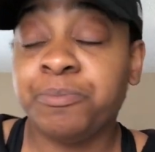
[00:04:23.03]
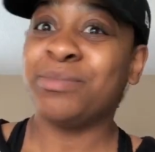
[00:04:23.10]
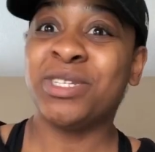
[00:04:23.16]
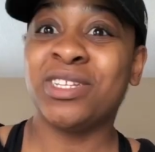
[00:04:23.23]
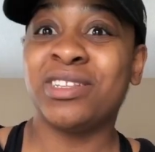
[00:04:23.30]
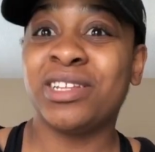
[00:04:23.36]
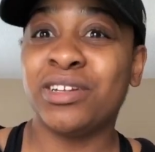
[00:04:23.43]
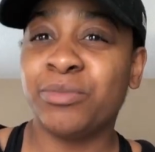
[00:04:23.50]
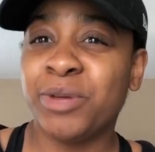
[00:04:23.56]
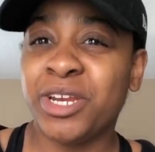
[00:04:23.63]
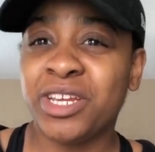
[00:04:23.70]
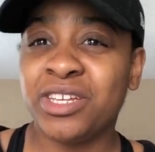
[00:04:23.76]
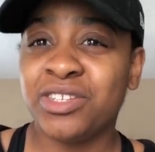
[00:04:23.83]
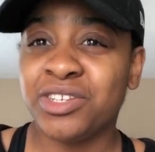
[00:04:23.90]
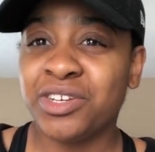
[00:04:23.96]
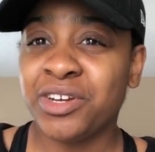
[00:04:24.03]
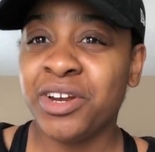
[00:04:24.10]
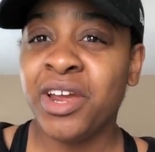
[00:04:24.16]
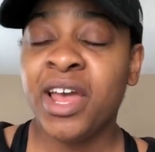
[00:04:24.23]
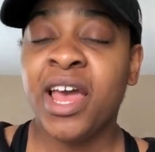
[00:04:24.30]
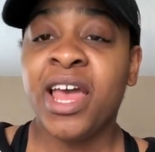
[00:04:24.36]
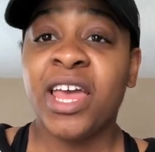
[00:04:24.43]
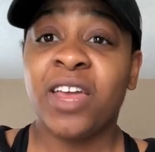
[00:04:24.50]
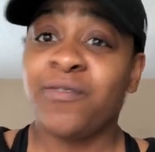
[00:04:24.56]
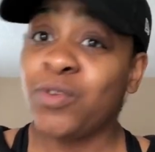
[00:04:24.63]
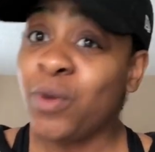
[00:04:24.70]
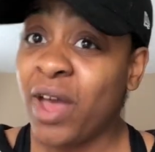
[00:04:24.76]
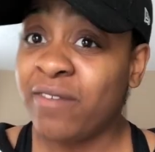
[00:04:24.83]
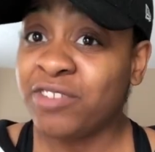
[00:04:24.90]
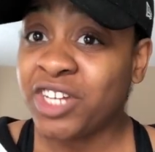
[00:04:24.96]
It's a little bit easier if
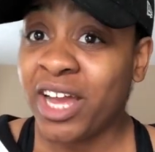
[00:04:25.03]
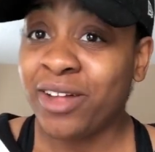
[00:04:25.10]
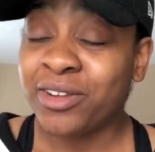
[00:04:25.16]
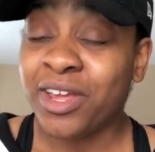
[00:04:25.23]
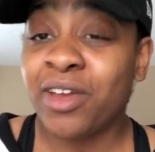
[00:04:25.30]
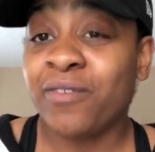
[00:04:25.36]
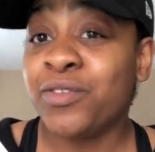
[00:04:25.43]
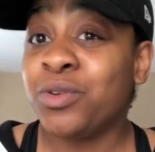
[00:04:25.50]
you have childcare.